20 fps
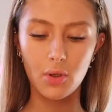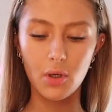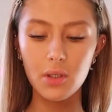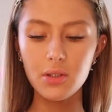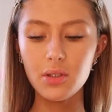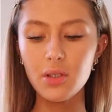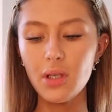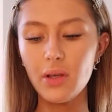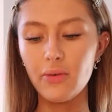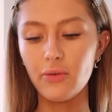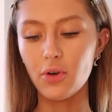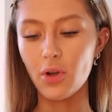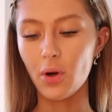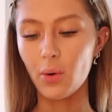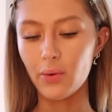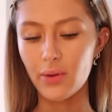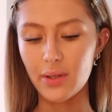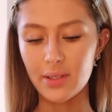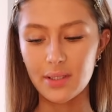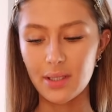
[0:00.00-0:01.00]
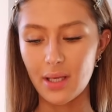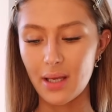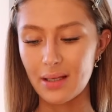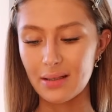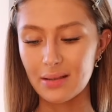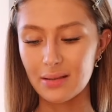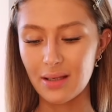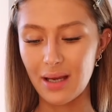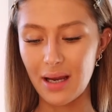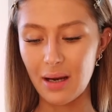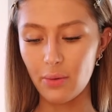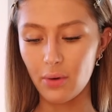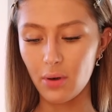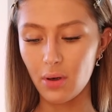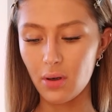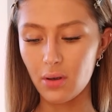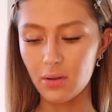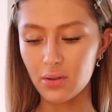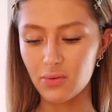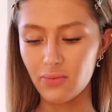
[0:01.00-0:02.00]
I don't even know what this is,
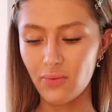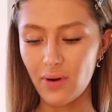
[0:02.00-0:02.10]
Hourglass